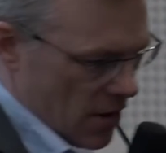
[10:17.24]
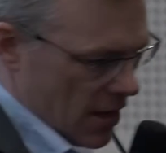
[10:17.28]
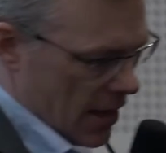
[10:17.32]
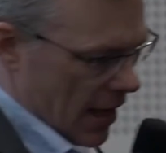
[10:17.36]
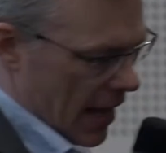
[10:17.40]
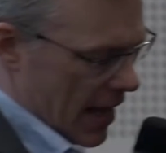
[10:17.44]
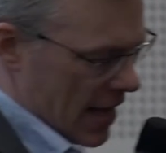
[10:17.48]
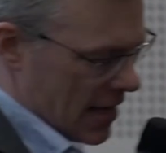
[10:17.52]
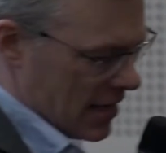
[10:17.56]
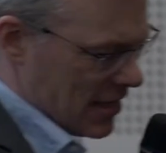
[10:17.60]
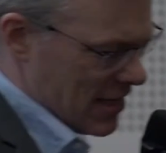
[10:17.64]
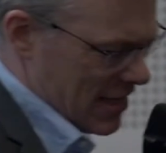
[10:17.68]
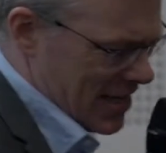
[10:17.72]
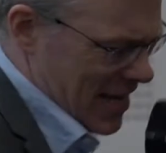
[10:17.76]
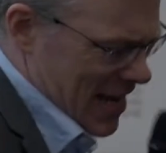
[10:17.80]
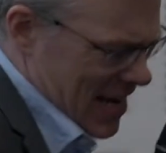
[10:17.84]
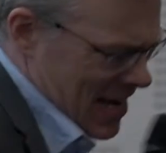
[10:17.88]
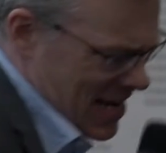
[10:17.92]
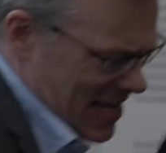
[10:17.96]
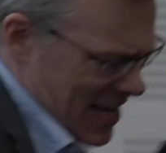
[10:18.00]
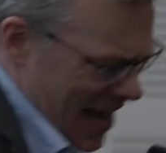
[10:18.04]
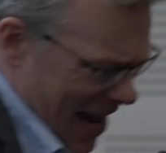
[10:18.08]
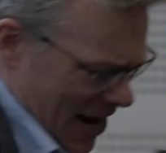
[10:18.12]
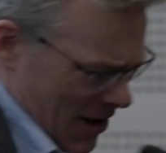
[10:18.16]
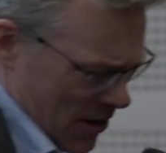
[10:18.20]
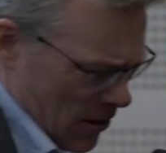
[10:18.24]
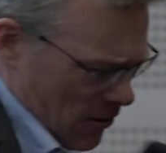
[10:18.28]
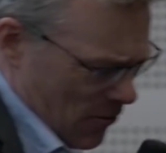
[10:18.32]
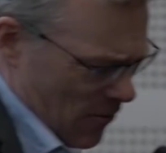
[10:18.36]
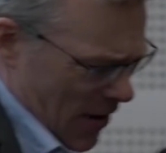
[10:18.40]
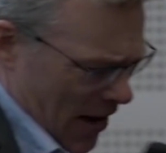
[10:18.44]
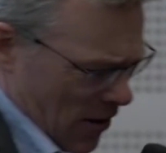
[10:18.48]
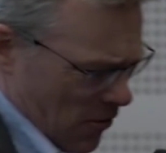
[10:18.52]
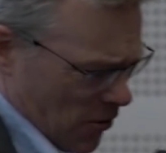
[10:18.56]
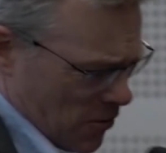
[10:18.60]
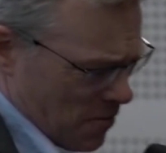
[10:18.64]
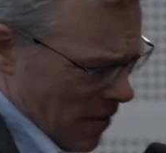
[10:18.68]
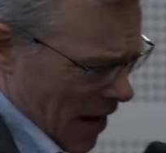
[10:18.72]
Okay. She said, is that good
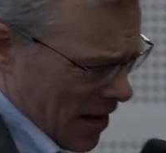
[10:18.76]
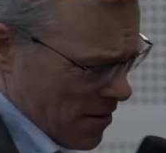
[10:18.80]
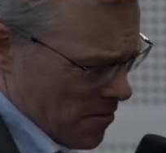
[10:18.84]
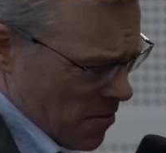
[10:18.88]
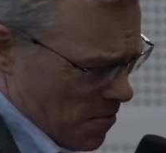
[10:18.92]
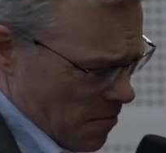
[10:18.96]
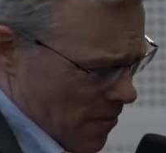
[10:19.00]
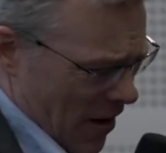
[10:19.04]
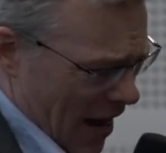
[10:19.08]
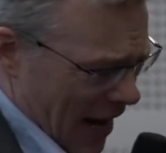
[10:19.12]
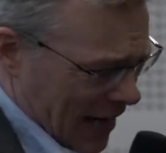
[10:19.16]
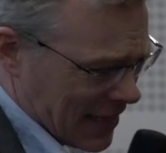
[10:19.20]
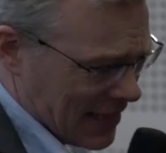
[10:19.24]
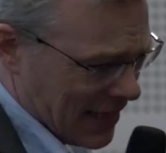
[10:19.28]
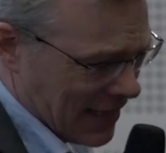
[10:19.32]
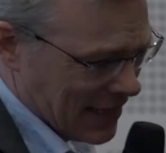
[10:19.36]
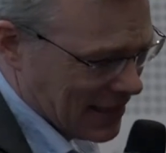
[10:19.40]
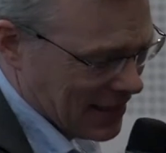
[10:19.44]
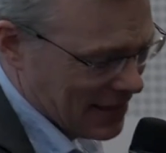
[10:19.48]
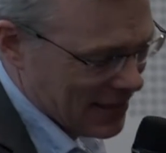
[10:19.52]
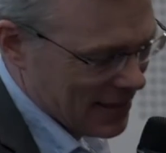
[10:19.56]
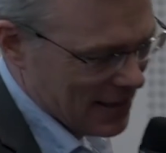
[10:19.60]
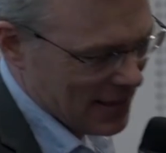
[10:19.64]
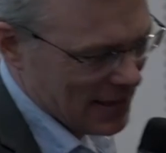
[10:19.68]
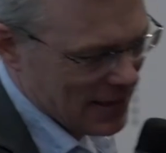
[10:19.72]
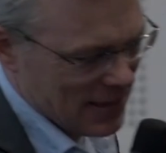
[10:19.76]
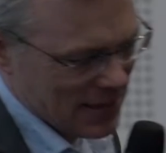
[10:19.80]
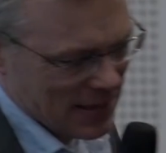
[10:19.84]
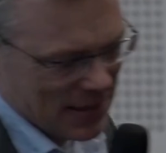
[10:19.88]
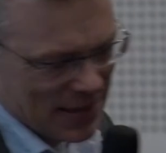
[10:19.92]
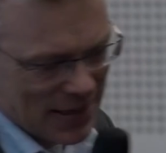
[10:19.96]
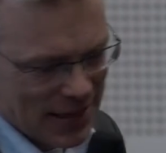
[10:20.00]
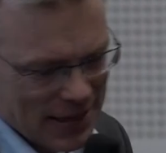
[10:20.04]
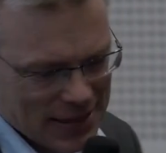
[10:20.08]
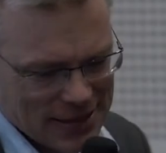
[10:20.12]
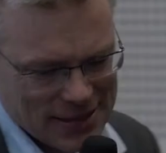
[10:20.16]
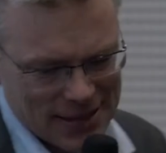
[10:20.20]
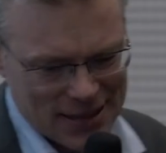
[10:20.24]
records management practice?
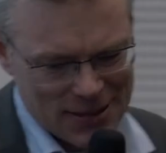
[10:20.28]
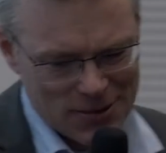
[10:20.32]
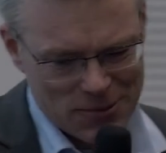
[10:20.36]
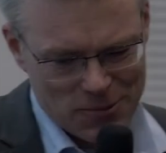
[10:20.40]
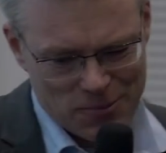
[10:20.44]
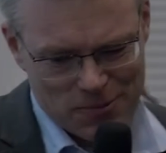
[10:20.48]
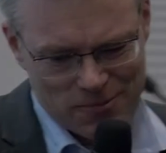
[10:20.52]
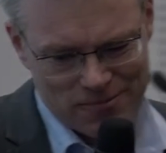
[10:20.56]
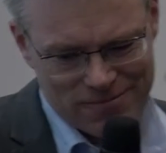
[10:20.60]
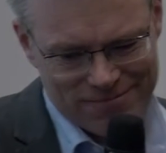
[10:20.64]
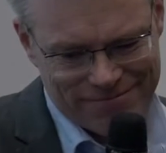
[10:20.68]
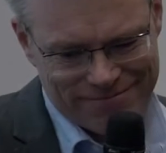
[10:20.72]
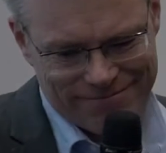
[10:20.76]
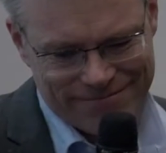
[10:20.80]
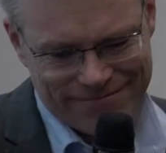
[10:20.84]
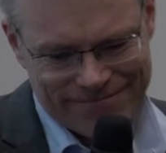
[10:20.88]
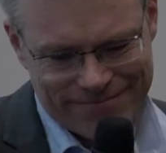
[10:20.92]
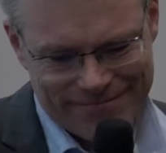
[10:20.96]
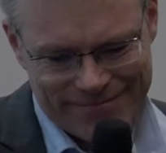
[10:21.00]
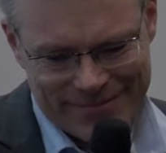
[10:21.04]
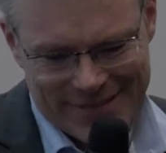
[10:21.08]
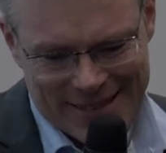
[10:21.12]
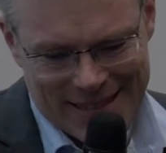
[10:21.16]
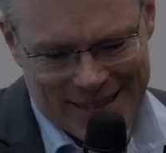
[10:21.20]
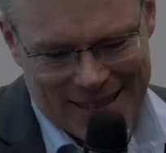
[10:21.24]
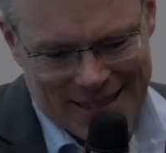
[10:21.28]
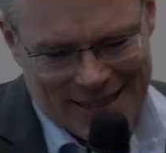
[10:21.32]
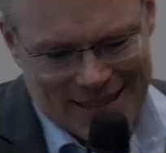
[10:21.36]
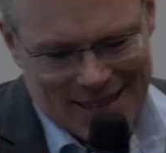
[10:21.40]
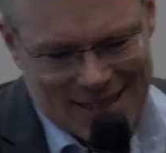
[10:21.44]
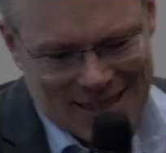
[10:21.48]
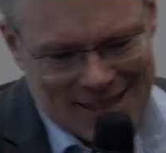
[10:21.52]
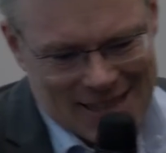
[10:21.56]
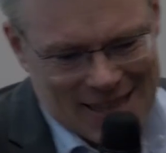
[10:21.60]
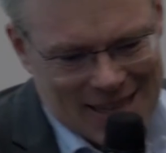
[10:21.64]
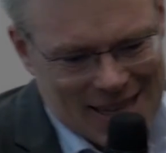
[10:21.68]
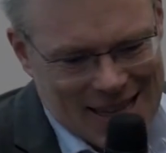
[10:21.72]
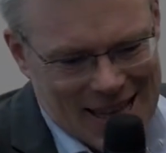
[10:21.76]
I said,
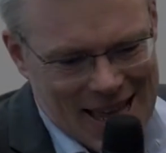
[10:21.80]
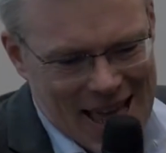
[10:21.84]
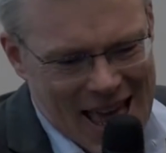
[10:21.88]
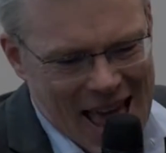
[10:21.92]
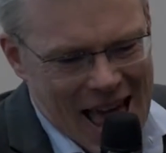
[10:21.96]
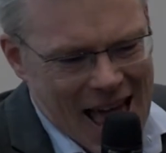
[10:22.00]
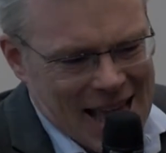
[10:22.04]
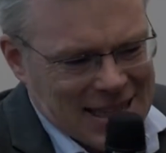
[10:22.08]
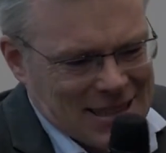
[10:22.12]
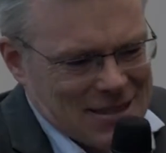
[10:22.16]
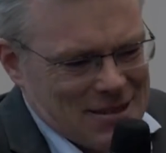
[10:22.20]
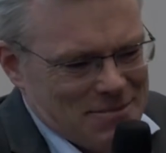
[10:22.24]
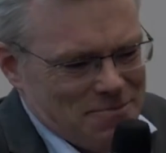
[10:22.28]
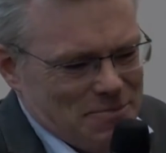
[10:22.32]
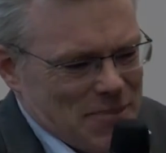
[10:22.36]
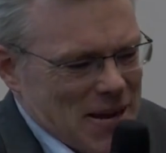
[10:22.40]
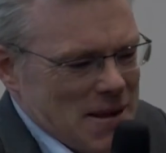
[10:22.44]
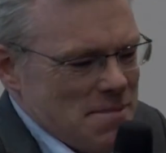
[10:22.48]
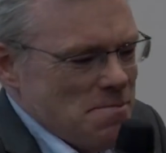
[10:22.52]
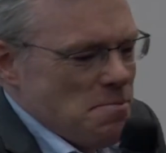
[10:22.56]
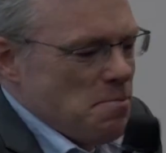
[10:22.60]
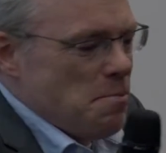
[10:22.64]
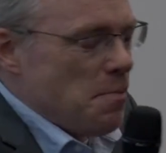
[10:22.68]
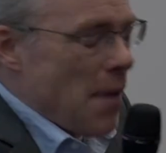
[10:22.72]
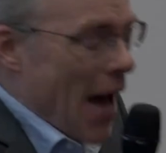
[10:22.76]
it hasn't been